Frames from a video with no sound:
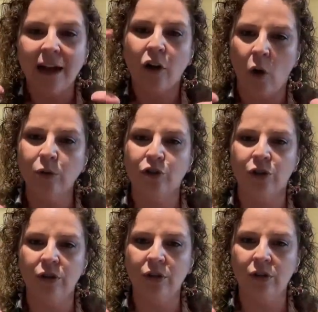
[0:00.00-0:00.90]
That
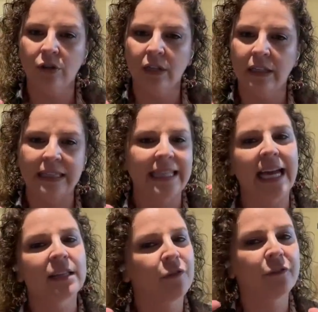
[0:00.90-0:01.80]
culture,
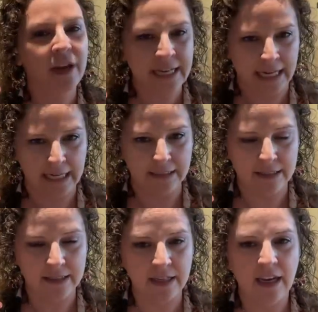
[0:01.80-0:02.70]
that's
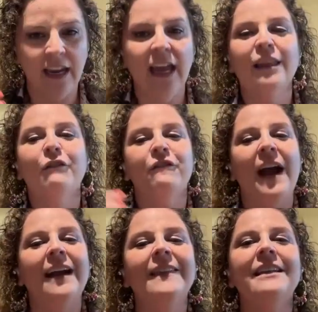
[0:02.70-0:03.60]
finance. The
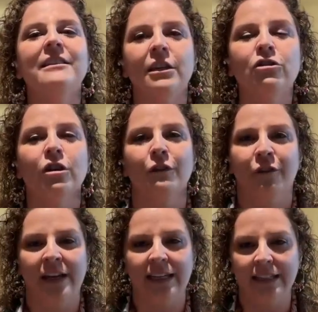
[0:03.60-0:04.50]
fact that digital
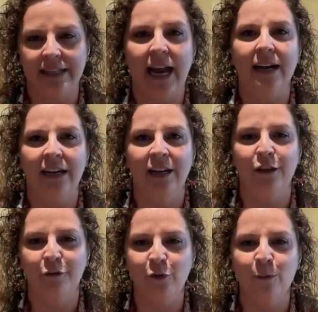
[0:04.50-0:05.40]
finance had it
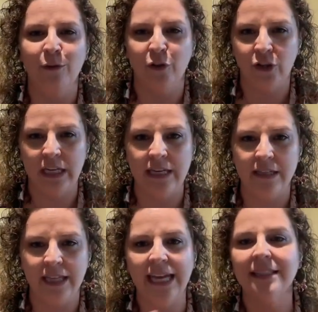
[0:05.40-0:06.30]
in the form of
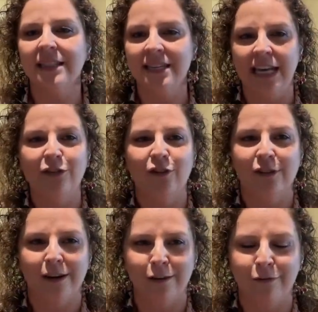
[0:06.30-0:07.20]
hoodies, that's the
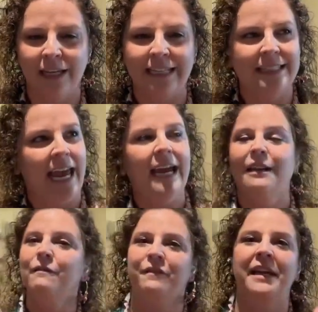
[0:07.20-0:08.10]
nature of like
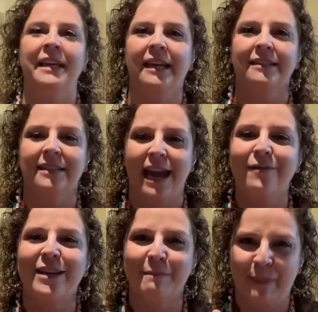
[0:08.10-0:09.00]
tech and finance
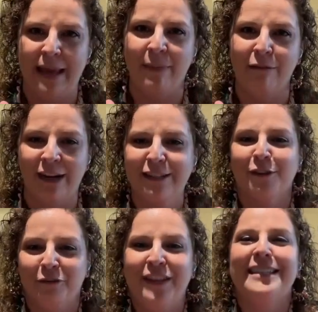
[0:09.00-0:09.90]
having a baby, right?
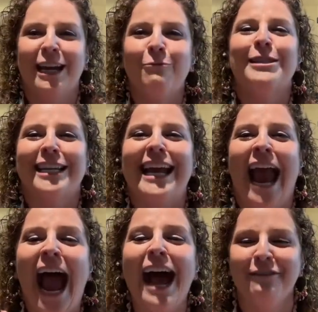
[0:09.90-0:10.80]
So fintech was going to
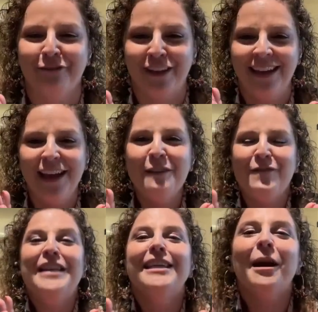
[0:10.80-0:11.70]
have
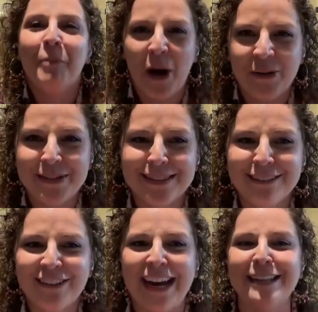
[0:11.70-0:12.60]
fintech bros,
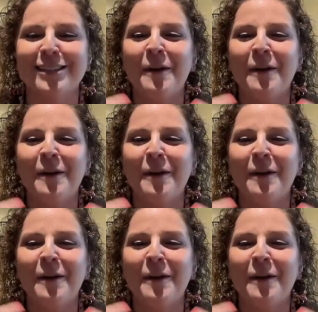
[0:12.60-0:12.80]
right?